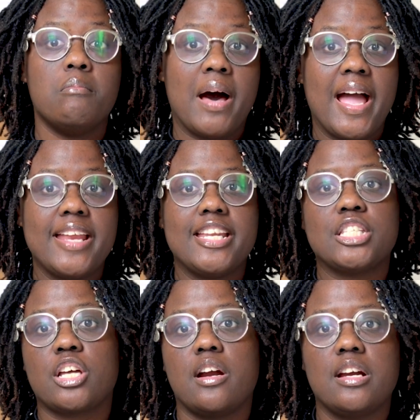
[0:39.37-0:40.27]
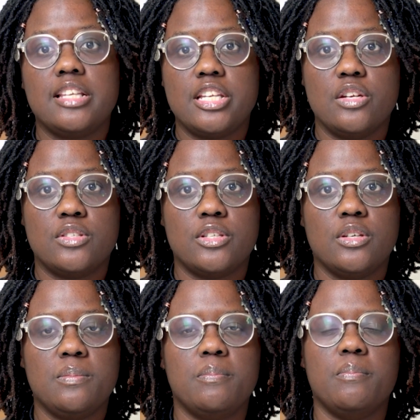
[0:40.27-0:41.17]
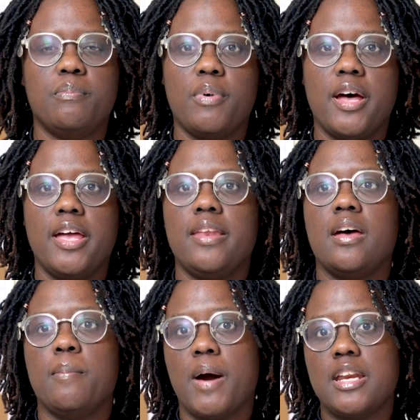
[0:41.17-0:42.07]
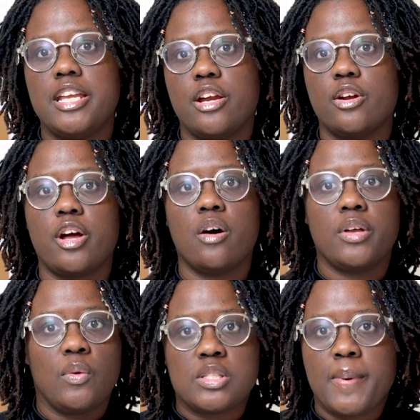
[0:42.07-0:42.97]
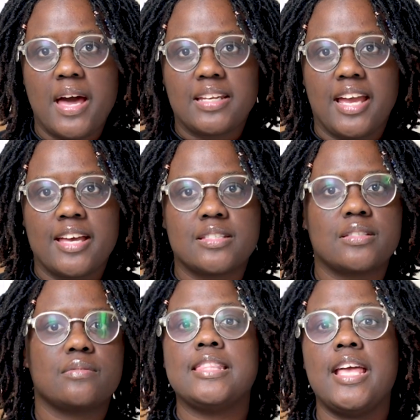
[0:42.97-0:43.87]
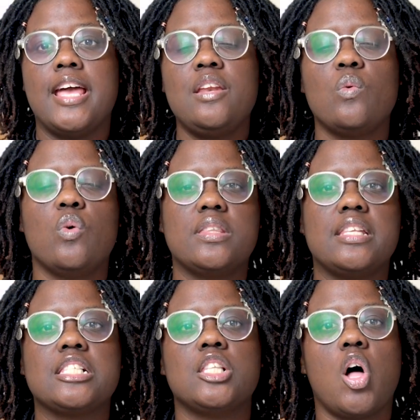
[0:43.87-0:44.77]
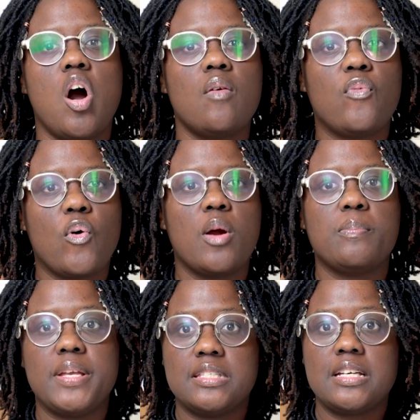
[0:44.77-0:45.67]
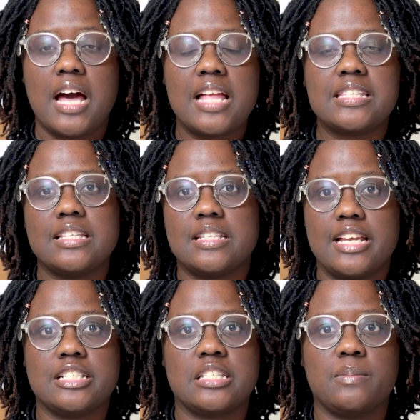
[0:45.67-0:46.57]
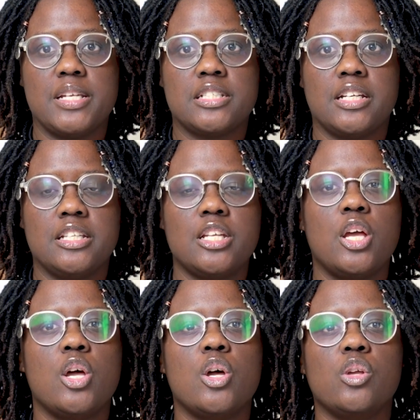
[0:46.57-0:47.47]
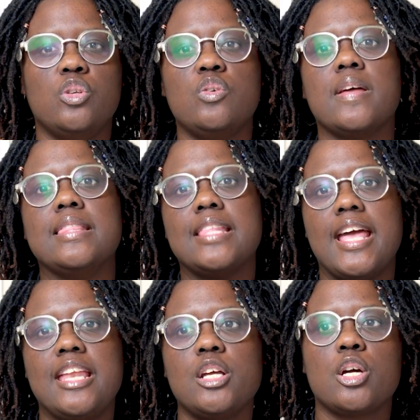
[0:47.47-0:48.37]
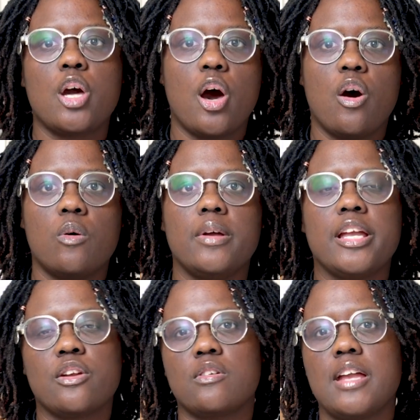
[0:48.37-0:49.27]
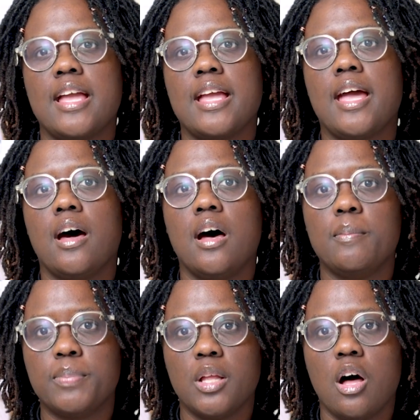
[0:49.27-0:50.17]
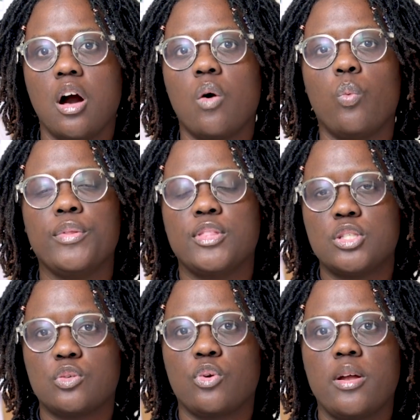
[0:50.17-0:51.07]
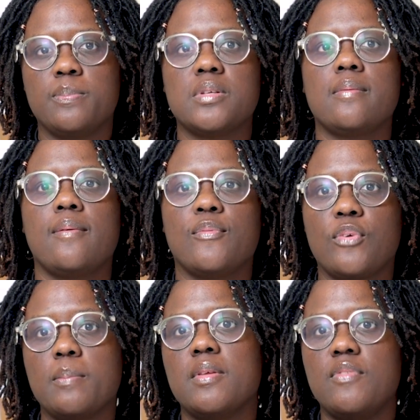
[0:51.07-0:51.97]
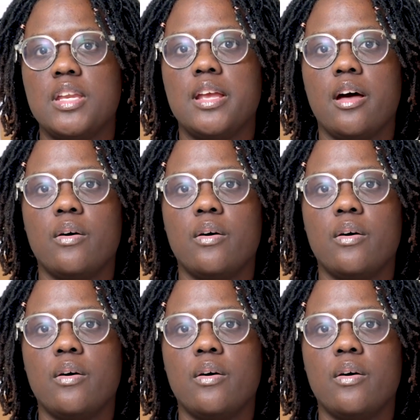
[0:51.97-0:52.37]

Mine is currently YouTube, but about a year ago, it was a podcast. Then with this long form piece of content that I just mentioned, you can then go and create a blog with the script from the video.